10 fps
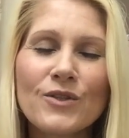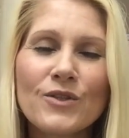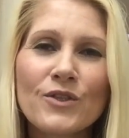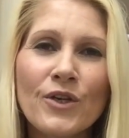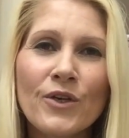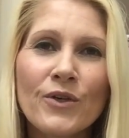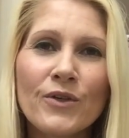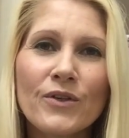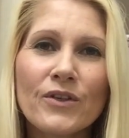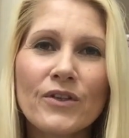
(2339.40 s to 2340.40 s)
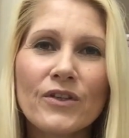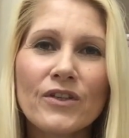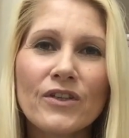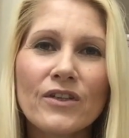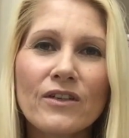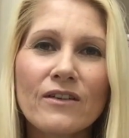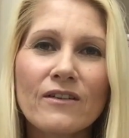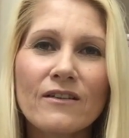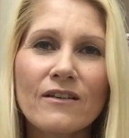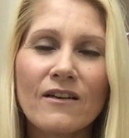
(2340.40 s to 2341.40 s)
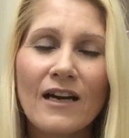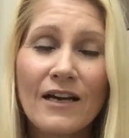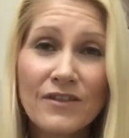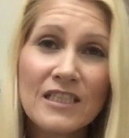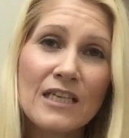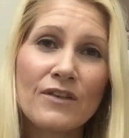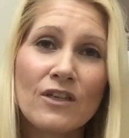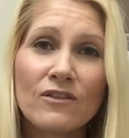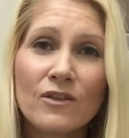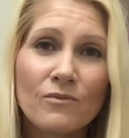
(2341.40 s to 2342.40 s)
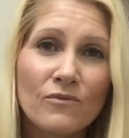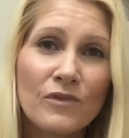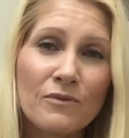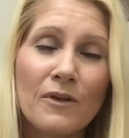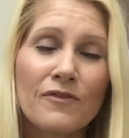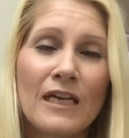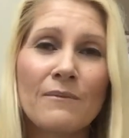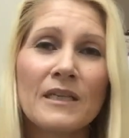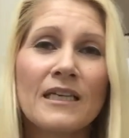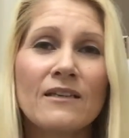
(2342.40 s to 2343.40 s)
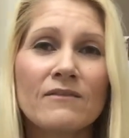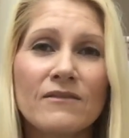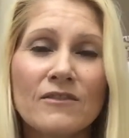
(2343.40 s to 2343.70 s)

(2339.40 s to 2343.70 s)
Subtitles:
So I have the TV on, I'm with my family,